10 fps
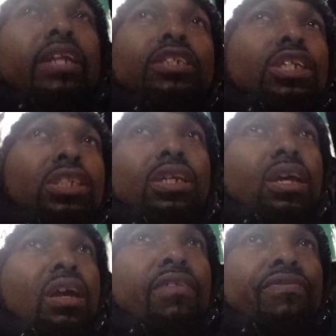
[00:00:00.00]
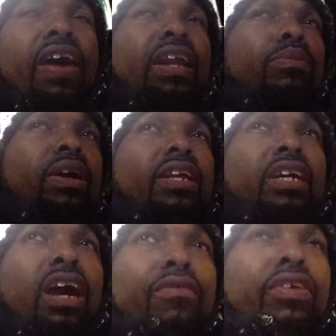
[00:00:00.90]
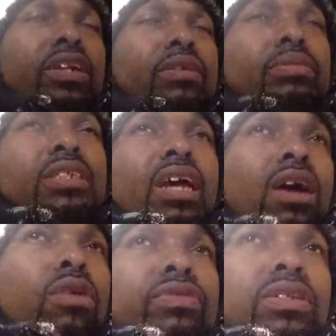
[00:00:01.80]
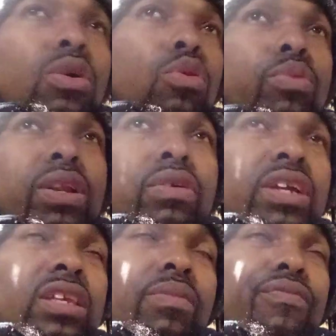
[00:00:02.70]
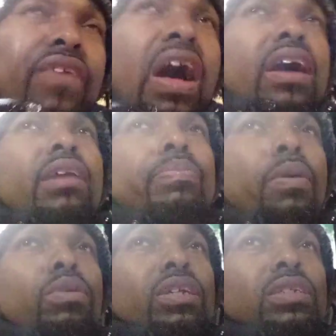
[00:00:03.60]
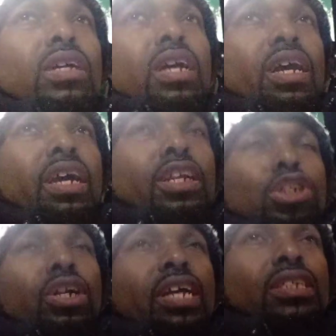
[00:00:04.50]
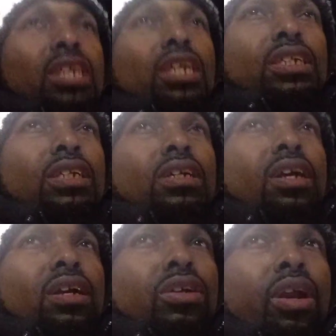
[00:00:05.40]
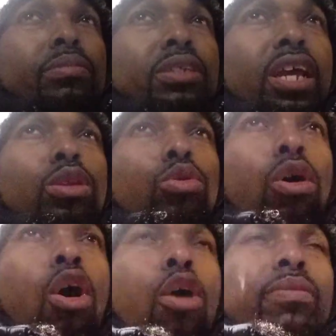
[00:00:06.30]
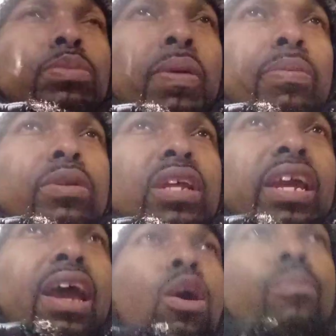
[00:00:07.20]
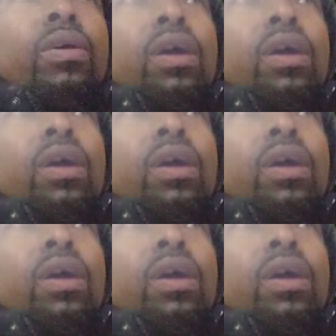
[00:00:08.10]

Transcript: to just find a way to govern themselves. No, we don't need them 500 police in the train station. You know what I'm saying? Do the homeless people need help?